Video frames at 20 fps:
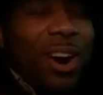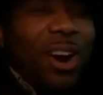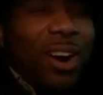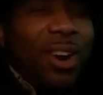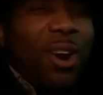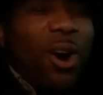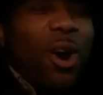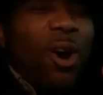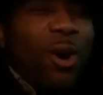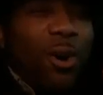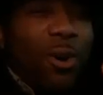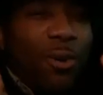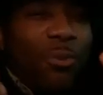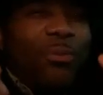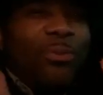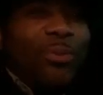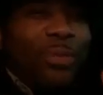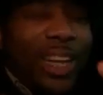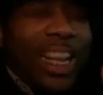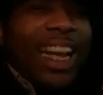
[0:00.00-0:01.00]
on all
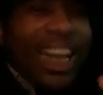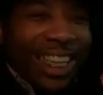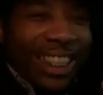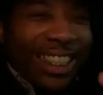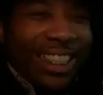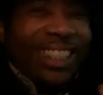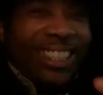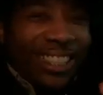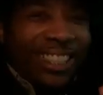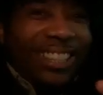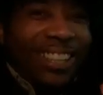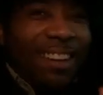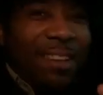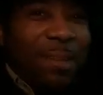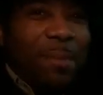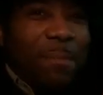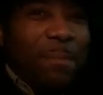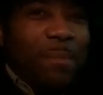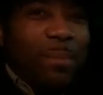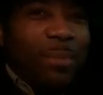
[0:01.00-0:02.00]
flesh.
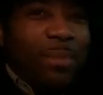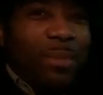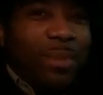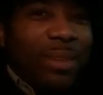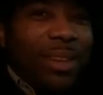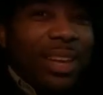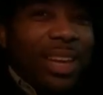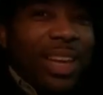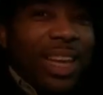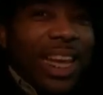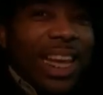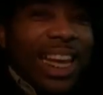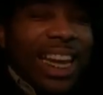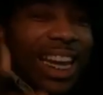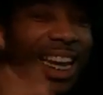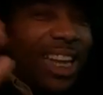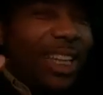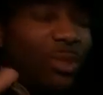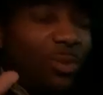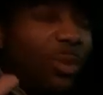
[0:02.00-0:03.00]

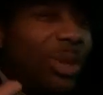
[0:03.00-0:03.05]
Here's